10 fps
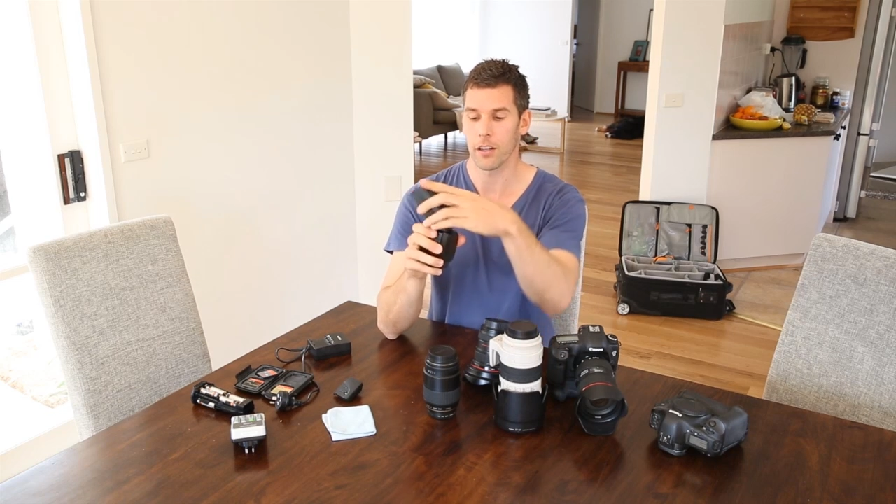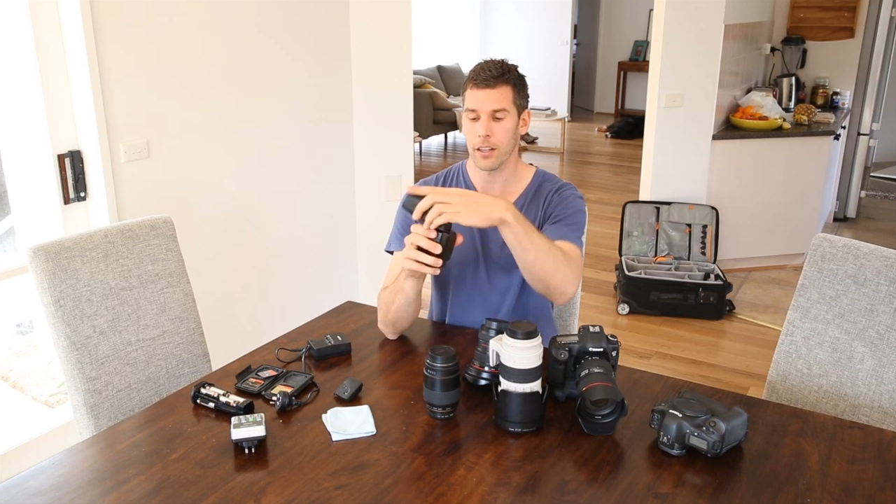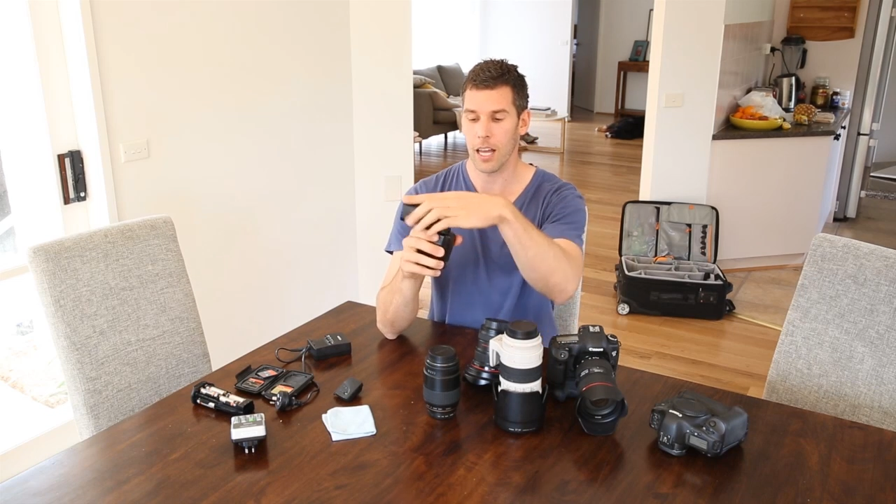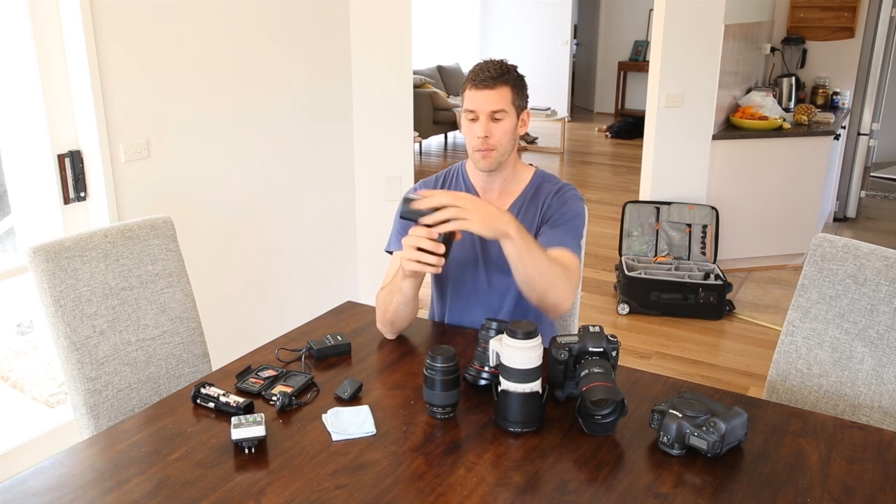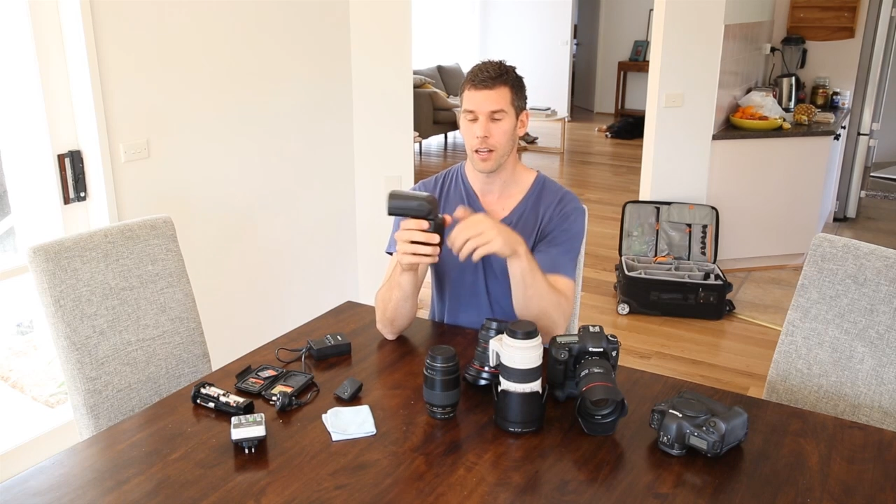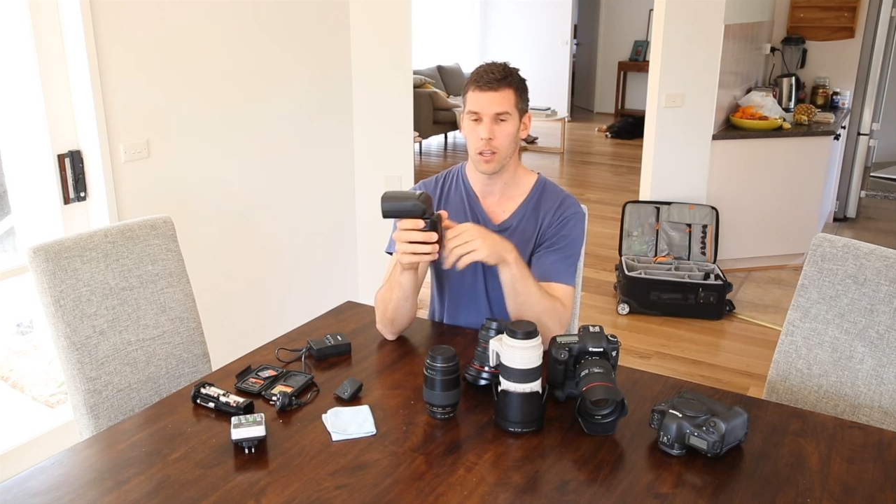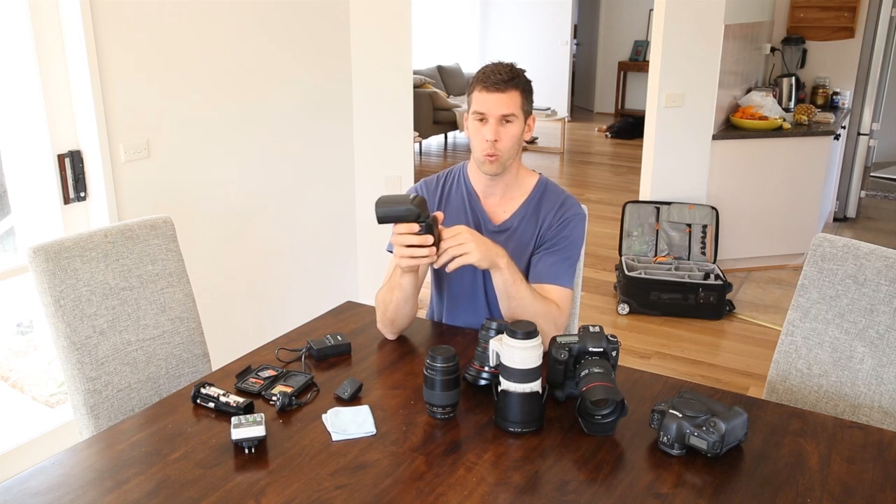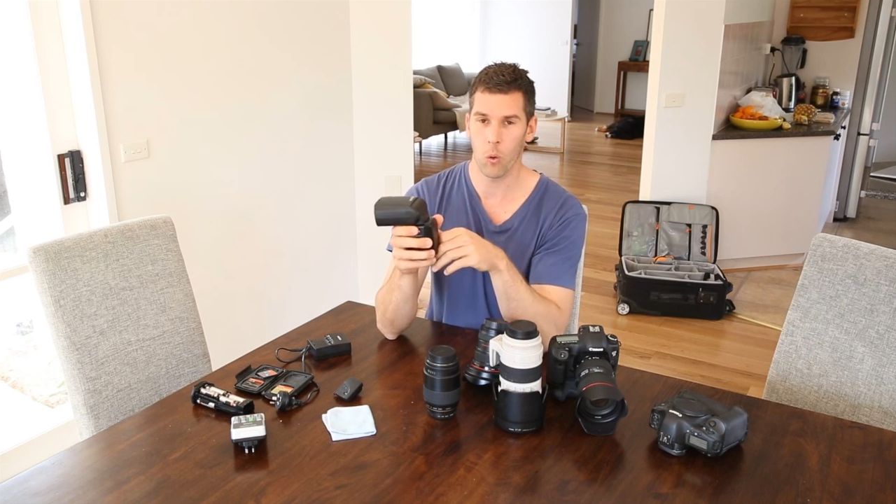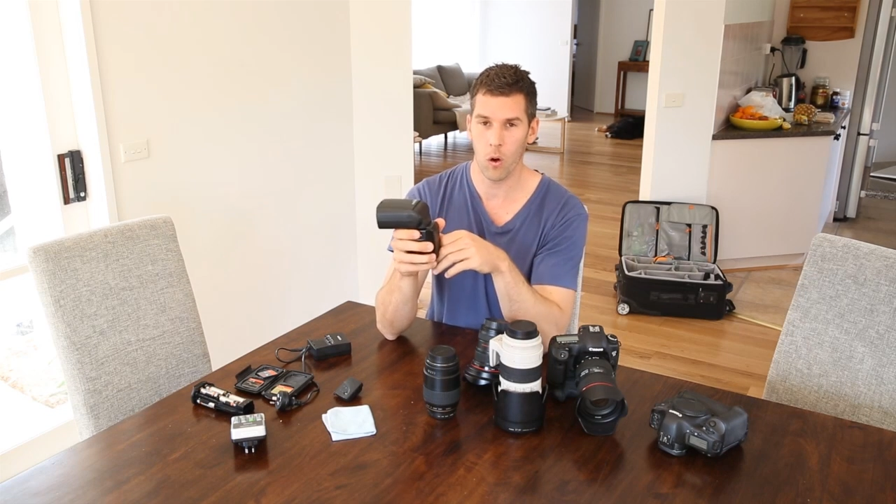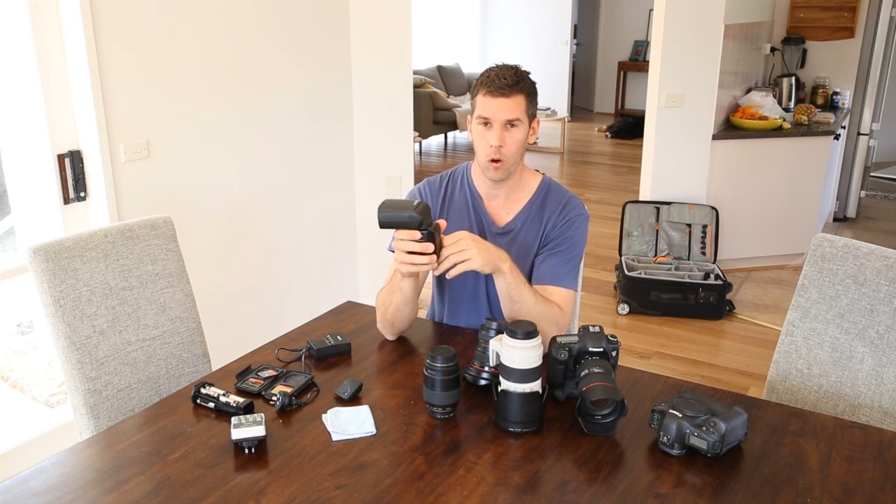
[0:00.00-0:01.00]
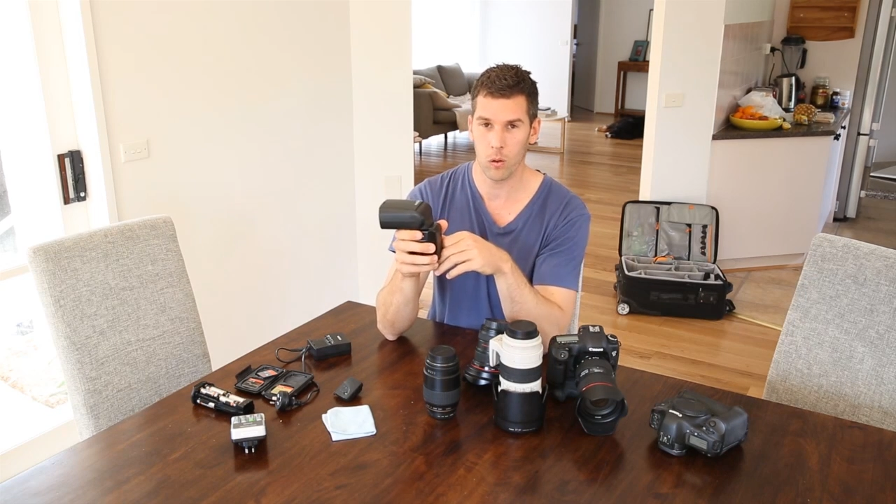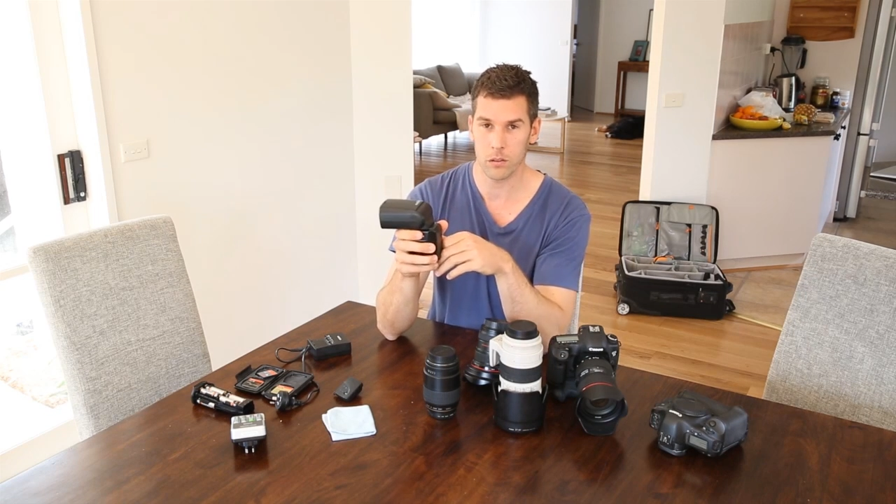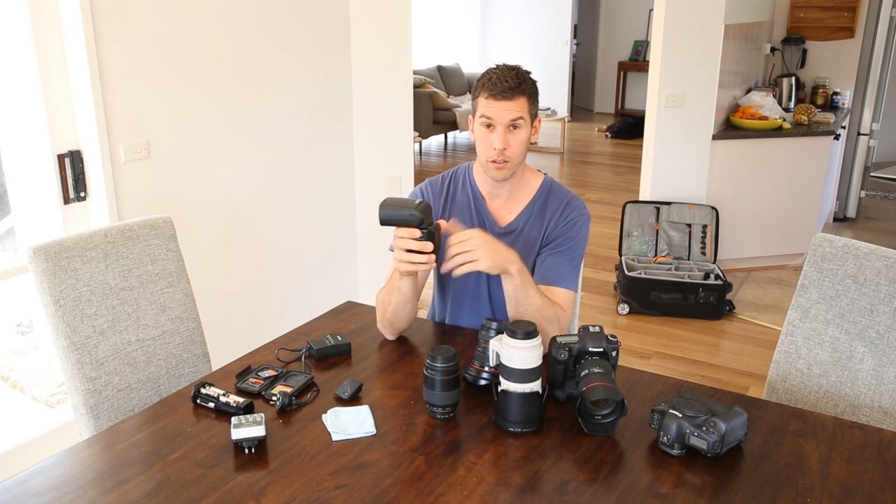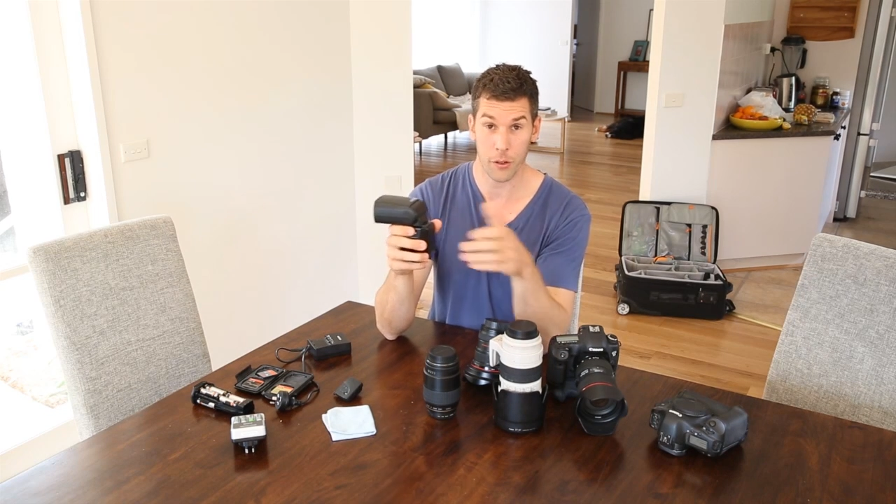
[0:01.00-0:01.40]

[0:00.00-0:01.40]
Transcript: you can aim it at the wall to